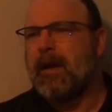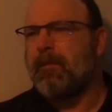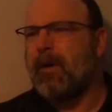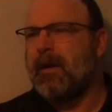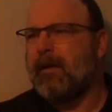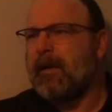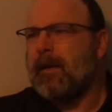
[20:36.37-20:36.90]

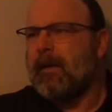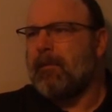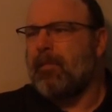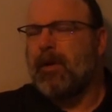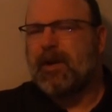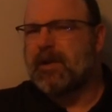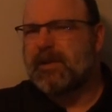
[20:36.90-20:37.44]
but
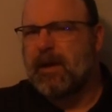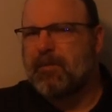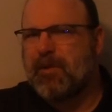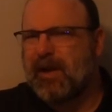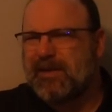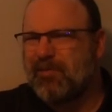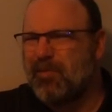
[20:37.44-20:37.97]
British
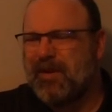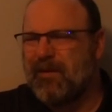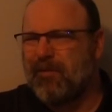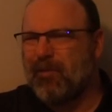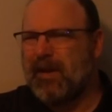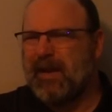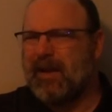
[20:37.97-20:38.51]
subjects wouldn't
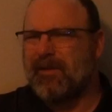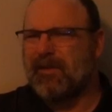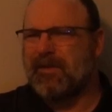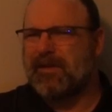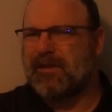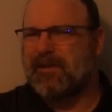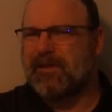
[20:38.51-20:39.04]
have really
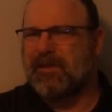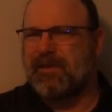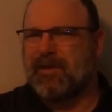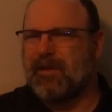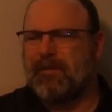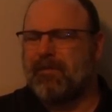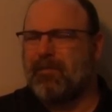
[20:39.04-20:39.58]

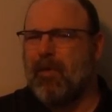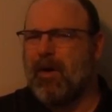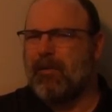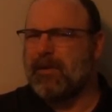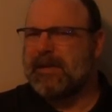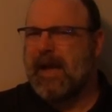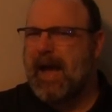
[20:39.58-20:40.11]
understood what
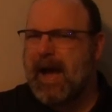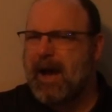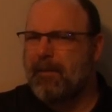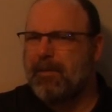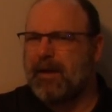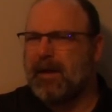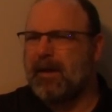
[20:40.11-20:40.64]
was
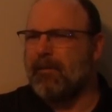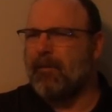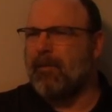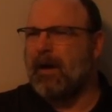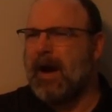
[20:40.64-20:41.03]
happening,